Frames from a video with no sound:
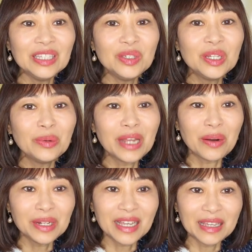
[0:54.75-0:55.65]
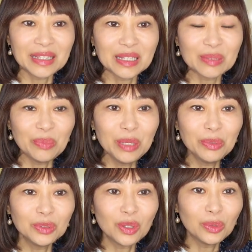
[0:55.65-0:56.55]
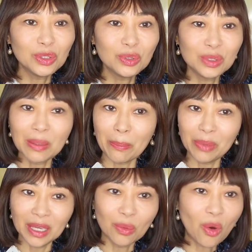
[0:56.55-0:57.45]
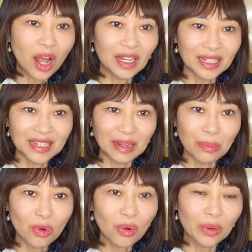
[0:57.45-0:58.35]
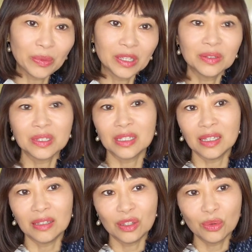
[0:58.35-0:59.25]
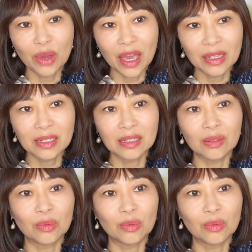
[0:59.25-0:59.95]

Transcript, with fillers: You know, nowadays, people don't use a big wallet anymore because in US